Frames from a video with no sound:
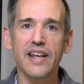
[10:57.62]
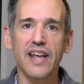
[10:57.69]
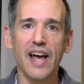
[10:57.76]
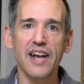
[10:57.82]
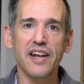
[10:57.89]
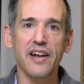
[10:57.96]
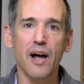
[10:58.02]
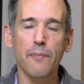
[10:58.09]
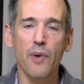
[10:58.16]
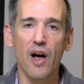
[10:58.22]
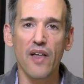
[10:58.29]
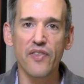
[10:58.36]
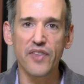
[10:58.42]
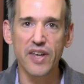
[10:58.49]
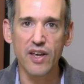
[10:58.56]
get it up
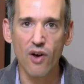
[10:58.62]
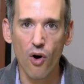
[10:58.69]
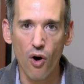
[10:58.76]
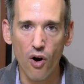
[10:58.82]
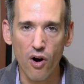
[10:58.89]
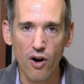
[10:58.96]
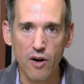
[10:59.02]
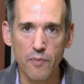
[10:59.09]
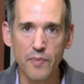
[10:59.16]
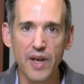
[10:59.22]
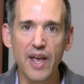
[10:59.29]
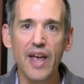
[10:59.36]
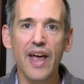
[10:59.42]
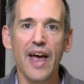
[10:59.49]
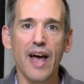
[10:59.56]
on the arm,
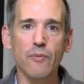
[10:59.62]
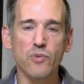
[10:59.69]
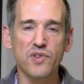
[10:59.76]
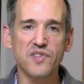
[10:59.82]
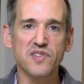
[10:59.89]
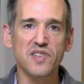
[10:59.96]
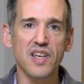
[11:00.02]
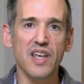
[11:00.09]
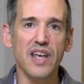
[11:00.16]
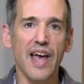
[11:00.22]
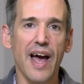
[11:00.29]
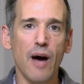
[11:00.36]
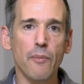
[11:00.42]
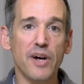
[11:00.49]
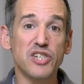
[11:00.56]
and we'll see
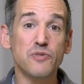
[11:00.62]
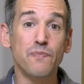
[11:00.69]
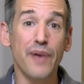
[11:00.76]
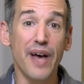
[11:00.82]
how much